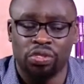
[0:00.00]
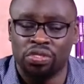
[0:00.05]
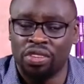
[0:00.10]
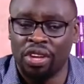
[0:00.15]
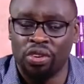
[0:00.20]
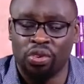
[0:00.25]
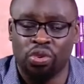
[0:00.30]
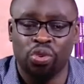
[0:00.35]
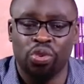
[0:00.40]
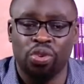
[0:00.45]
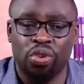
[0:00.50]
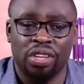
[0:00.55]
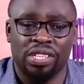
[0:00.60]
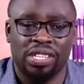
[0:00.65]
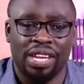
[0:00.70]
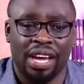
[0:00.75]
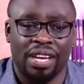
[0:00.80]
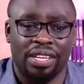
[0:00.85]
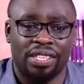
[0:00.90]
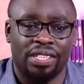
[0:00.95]
They do not
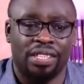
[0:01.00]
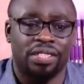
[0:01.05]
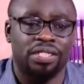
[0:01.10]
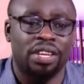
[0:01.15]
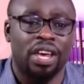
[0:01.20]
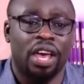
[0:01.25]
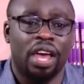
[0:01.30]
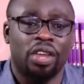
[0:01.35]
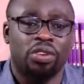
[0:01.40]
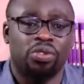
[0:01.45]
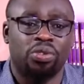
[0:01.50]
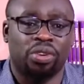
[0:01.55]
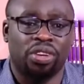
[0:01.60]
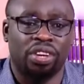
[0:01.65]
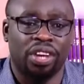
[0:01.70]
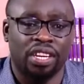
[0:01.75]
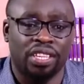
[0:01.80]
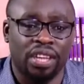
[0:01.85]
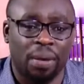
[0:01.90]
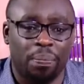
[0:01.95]
exist to
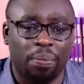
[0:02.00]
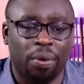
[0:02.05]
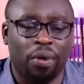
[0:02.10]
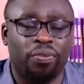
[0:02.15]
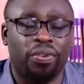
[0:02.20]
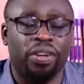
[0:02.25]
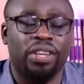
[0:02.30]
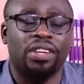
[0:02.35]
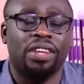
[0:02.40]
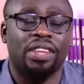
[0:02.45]
create a profit.